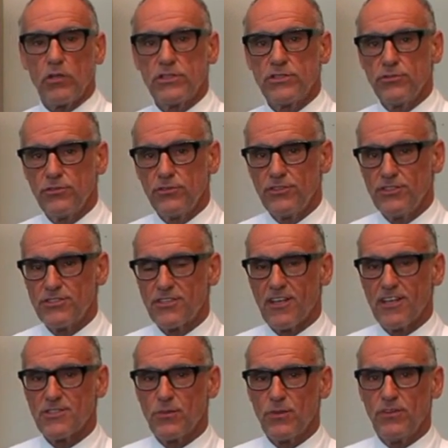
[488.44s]
I want to
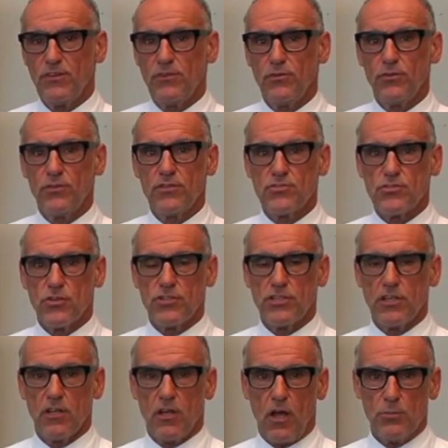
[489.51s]
discuss with you the
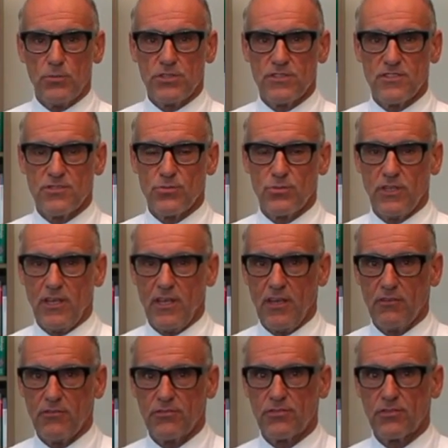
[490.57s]
surgical options we
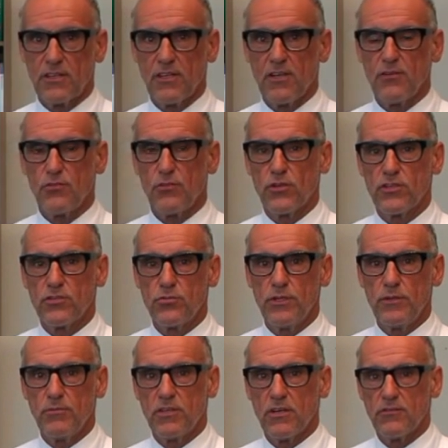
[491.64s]
have for the
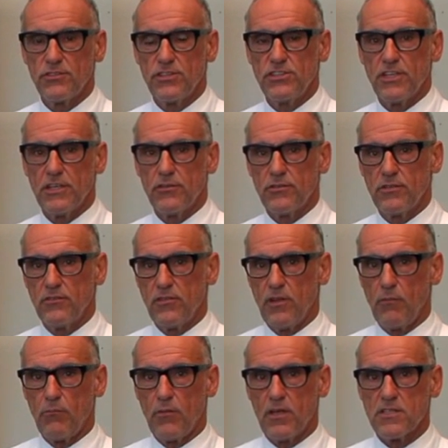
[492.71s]
treatment of degenerative
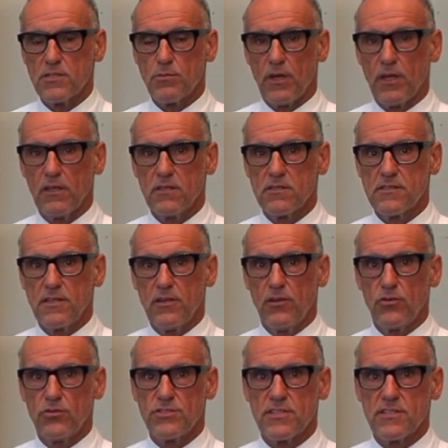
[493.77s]
lumbar spinal
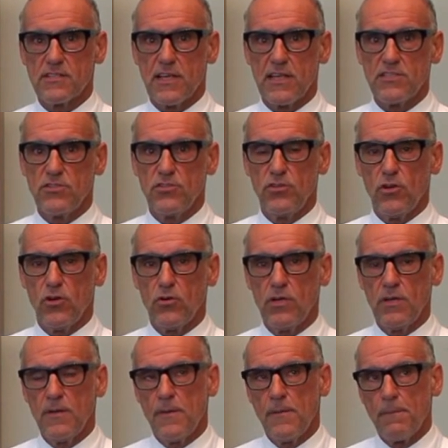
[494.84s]
stenosis. As you
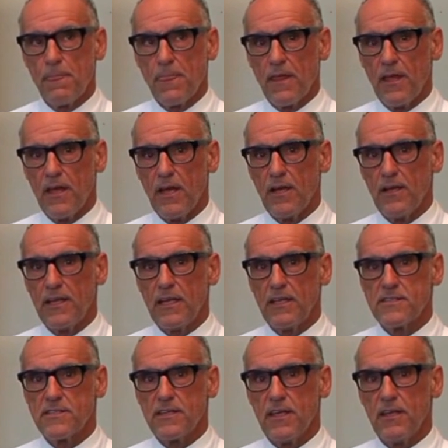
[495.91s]
know,
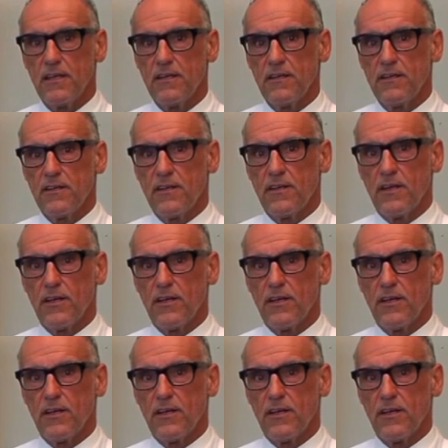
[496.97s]
it's a